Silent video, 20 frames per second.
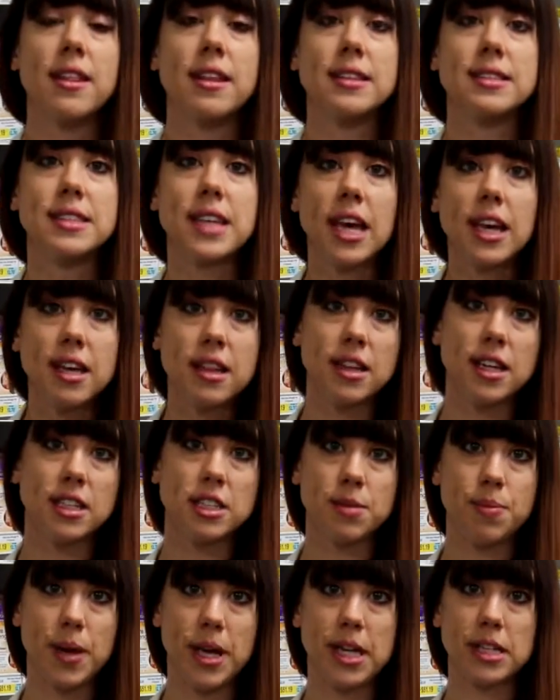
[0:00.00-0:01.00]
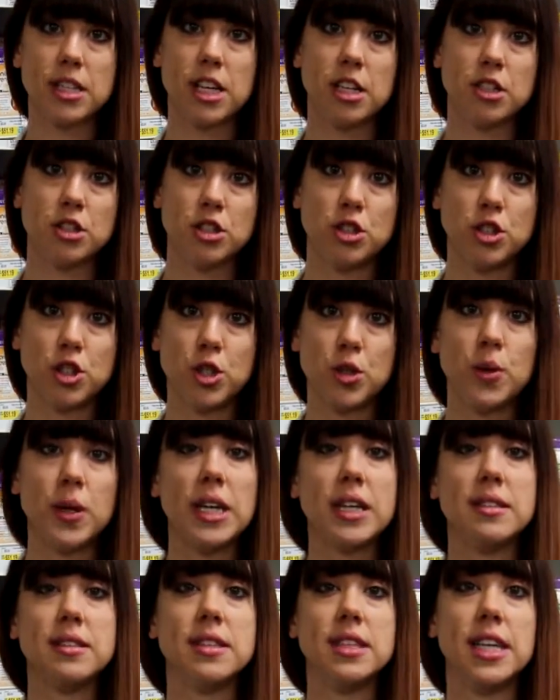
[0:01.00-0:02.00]
The second thing to pay attention to
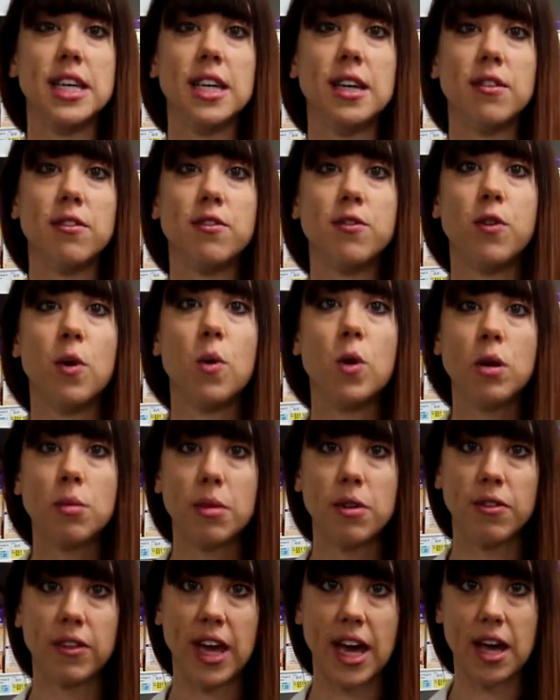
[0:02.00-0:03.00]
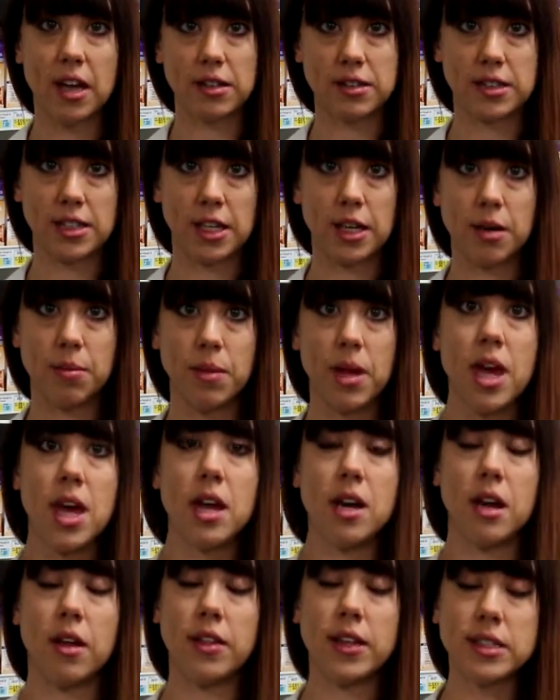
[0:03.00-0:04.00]
is the form of calcium.
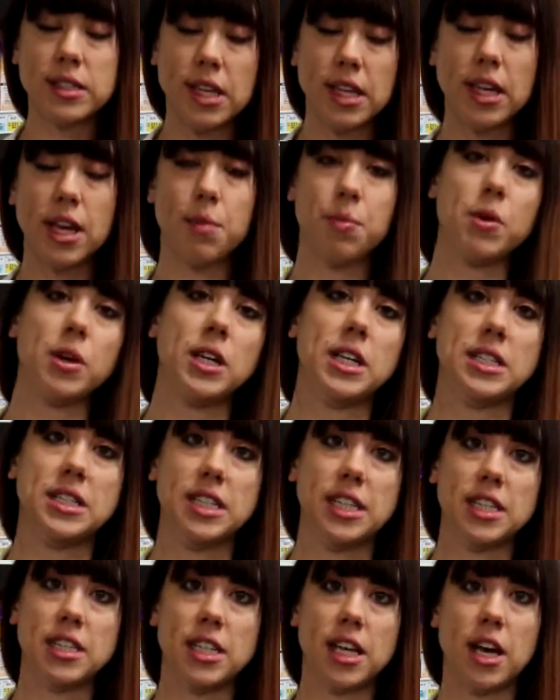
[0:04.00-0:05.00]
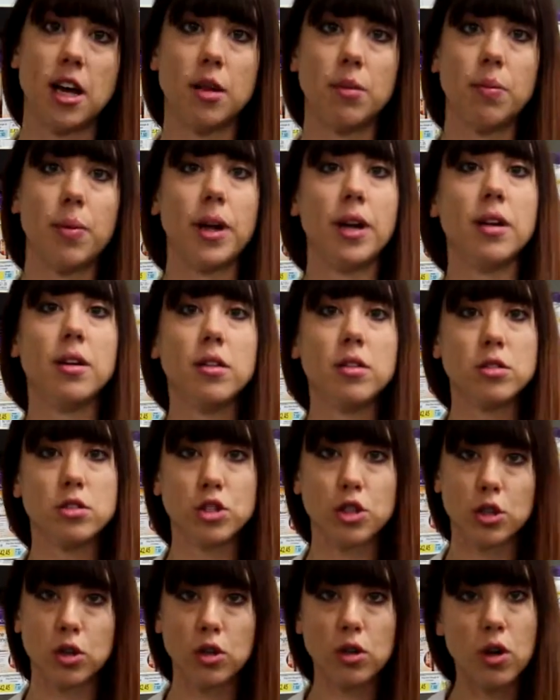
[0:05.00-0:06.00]
Now this can get pretty detailed, but
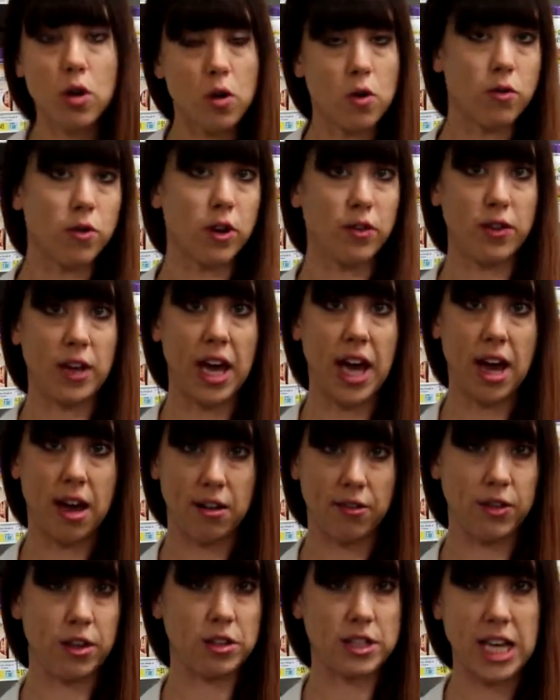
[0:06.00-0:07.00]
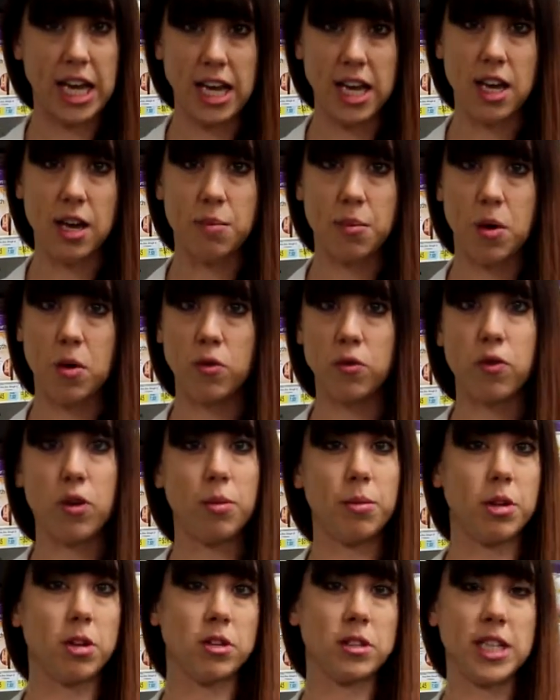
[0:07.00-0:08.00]
turn over, if you're taking a bone
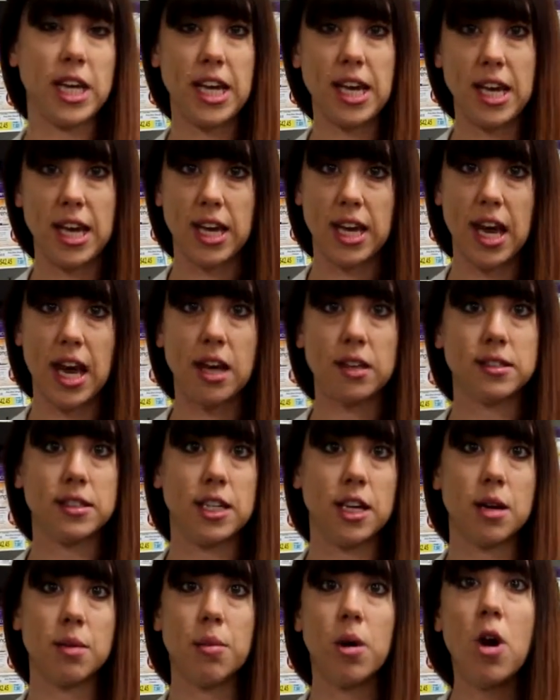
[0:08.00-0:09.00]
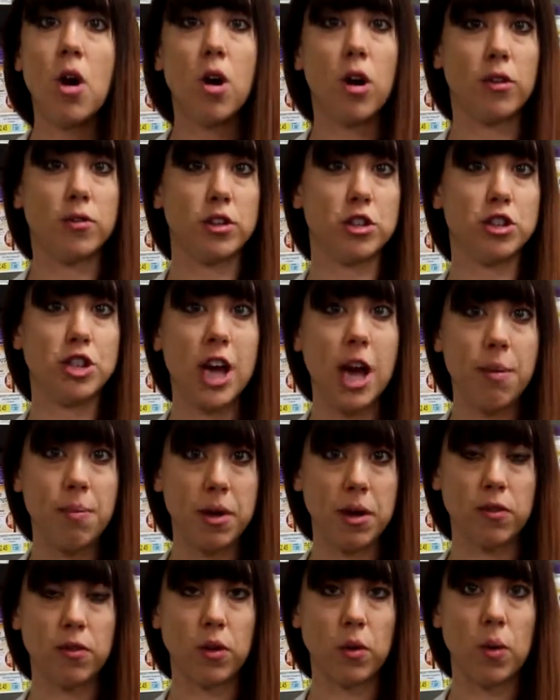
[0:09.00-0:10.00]
formula or taking a calcium, or if you're
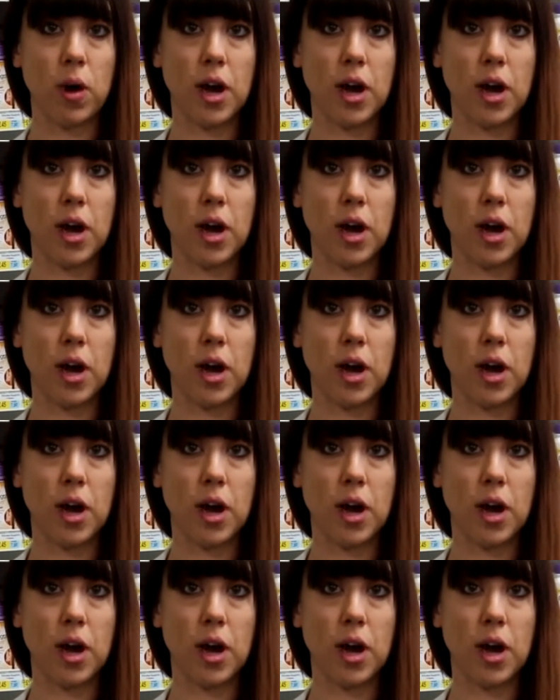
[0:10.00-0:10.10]
shopping for